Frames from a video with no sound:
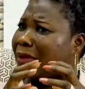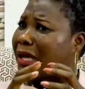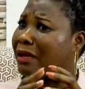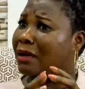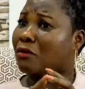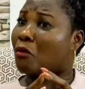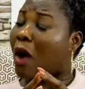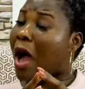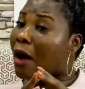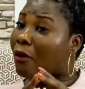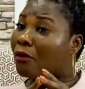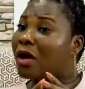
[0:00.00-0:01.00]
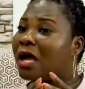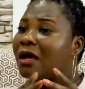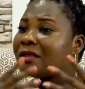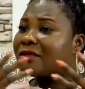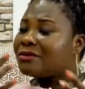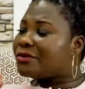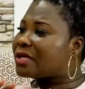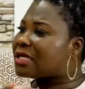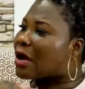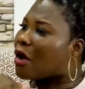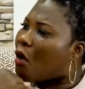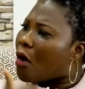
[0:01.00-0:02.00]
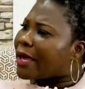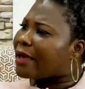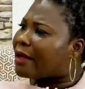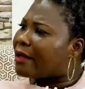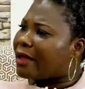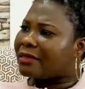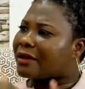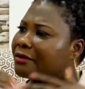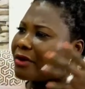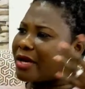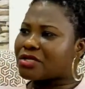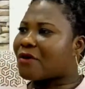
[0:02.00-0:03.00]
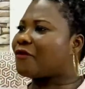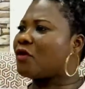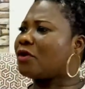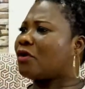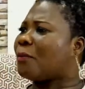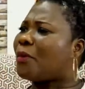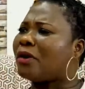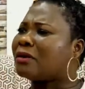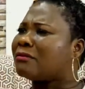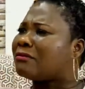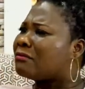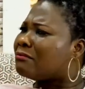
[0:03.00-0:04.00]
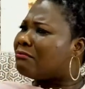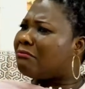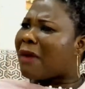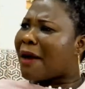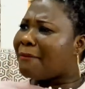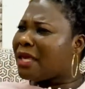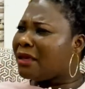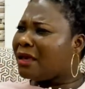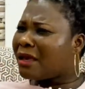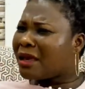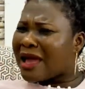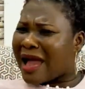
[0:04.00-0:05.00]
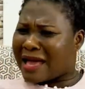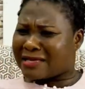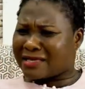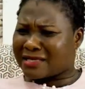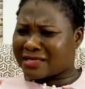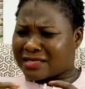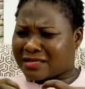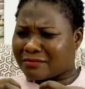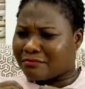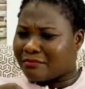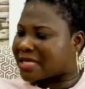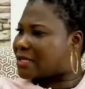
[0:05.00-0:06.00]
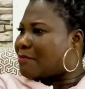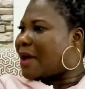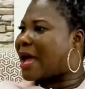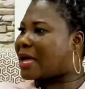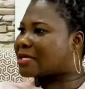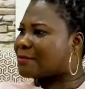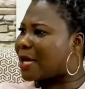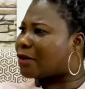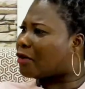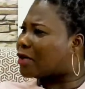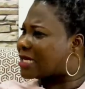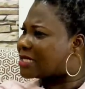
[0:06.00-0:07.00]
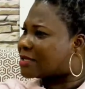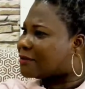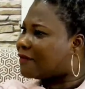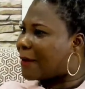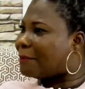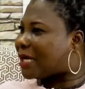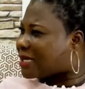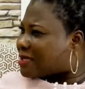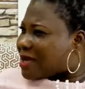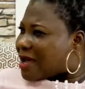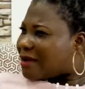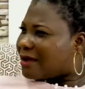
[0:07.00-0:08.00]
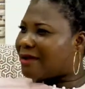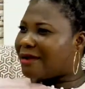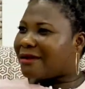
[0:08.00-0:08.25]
and I'm like, wow, through the oil and the grace of God upon mommy, I just met my husband on a silver platter.